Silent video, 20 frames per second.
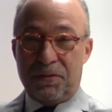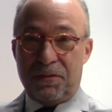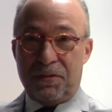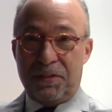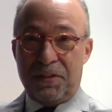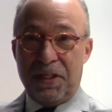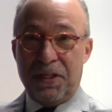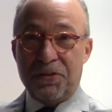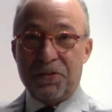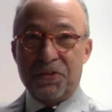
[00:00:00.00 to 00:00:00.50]

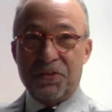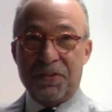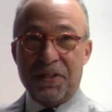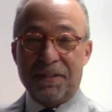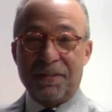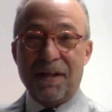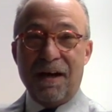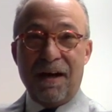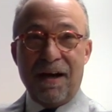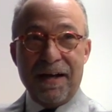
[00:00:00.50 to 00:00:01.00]
teachers
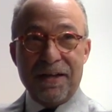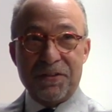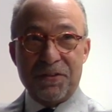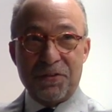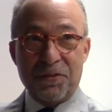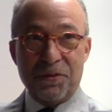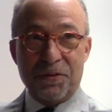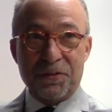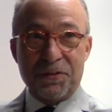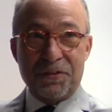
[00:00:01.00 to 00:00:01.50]
at the high
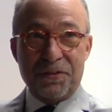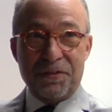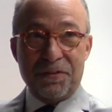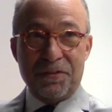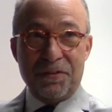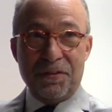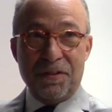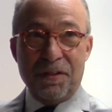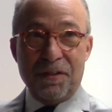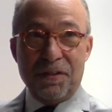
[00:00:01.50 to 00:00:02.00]
school
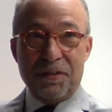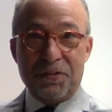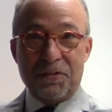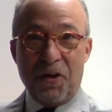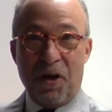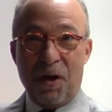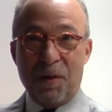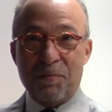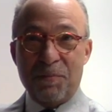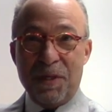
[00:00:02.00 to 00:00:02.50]

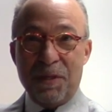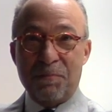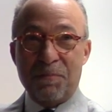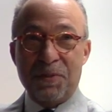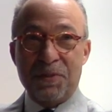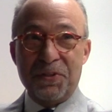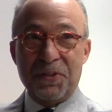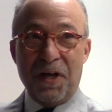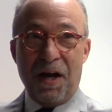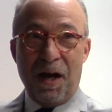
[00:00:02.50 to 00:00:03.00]
taught me
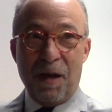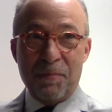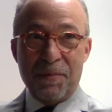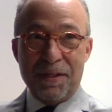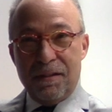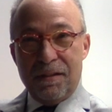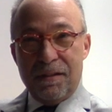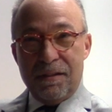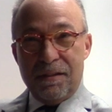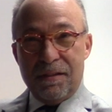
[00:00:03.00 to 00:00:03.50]

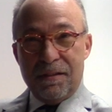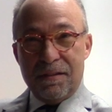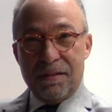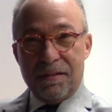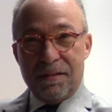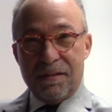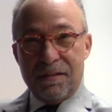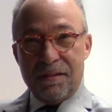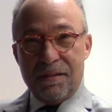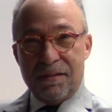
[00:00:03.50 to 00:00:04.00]
Punjabi.
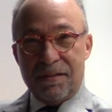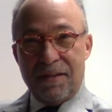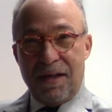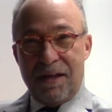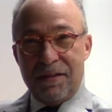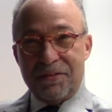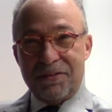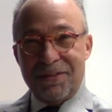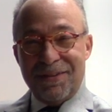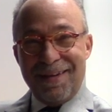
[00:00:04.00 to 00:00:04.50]

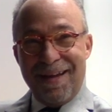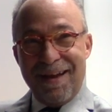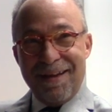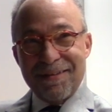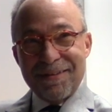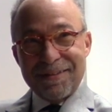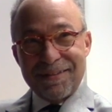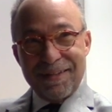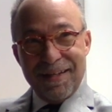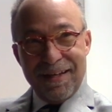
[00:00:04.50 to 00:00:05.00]
Sant
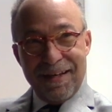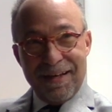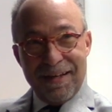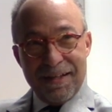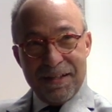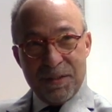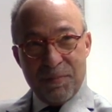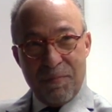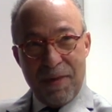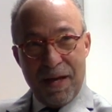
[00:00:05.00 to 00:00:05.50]
Jarnail Singh and
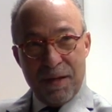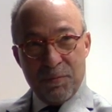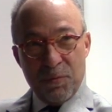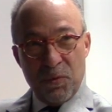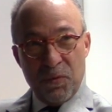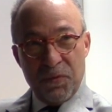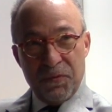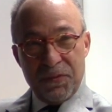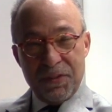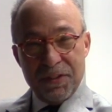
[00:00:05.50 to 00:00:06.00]
his men
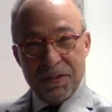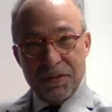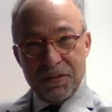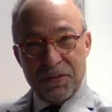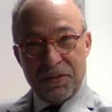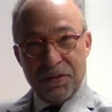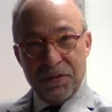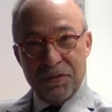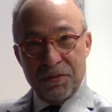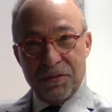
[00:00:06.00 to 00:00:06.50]
moved
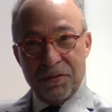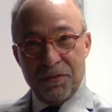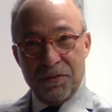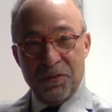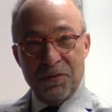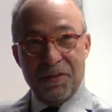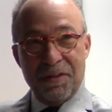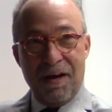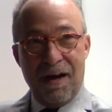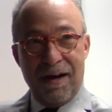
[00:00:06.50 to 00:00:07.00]
to
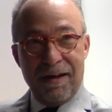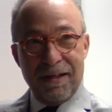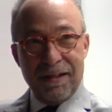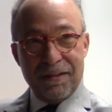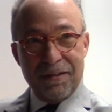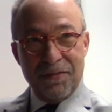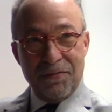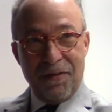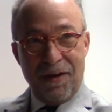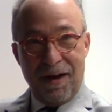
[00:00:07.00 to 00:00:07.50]
Guru
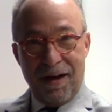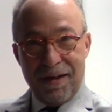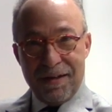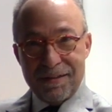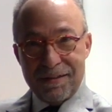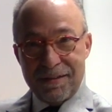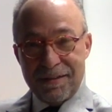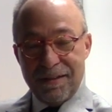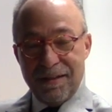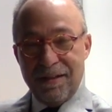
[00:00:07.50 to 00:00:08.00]
Nanak
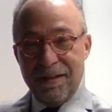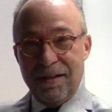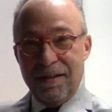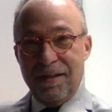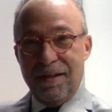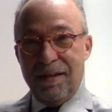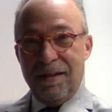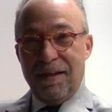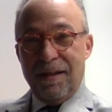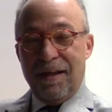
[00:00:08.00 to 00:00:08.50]
Nivas,
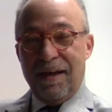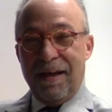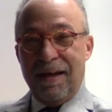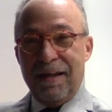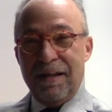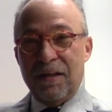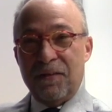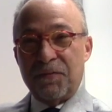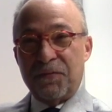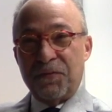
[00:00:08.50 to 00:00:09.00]

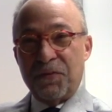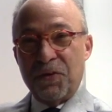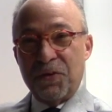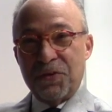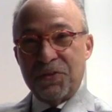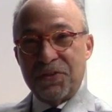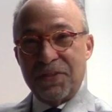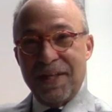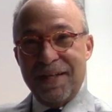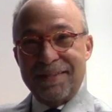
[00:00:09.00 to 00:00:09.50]
and at
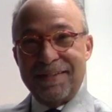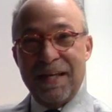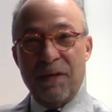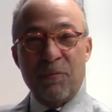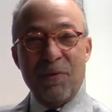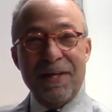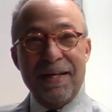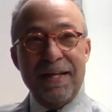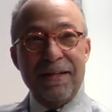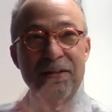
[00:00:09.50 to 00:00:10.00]
first they said,
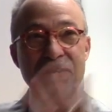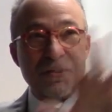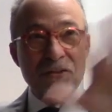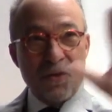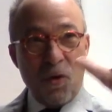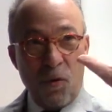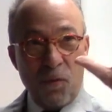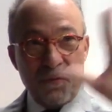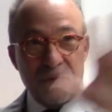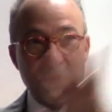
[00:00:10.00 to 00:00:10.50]
"We need this
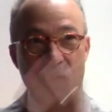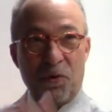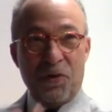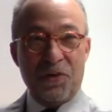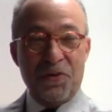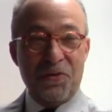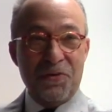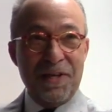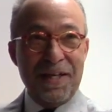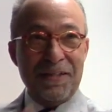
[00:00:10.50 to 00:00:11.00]
whole floor,
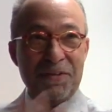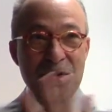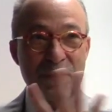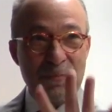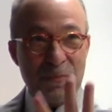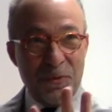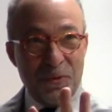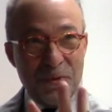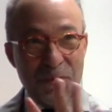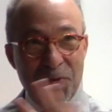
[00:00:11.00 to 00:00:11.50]
you need to
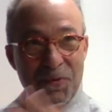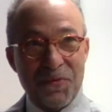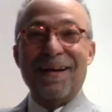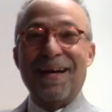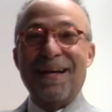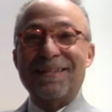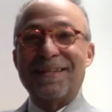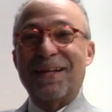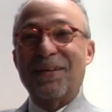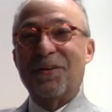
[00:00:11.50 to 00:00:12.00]
move."
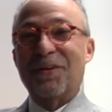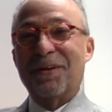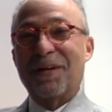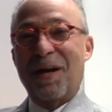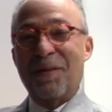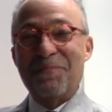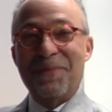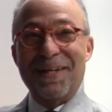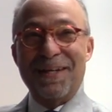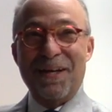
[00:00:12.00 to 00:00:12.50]
And I said, "Look,
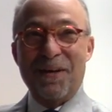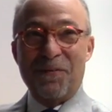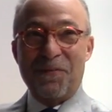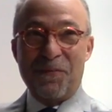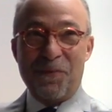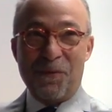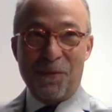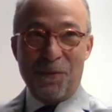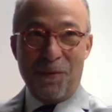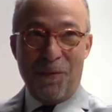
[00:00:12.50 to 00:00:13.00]
I've been here
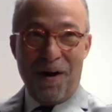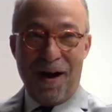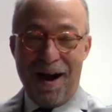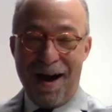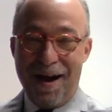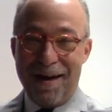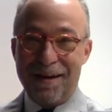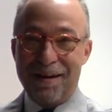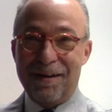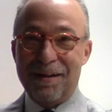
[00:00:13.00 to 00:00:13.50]
for a
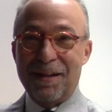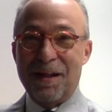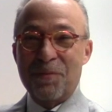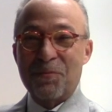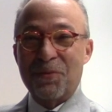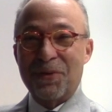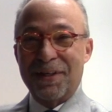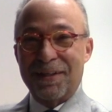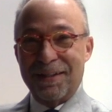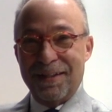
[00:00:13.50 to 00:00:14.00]
while,
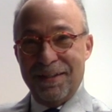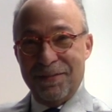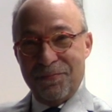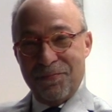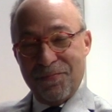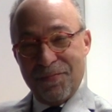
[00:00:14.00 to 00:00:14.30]
I'm really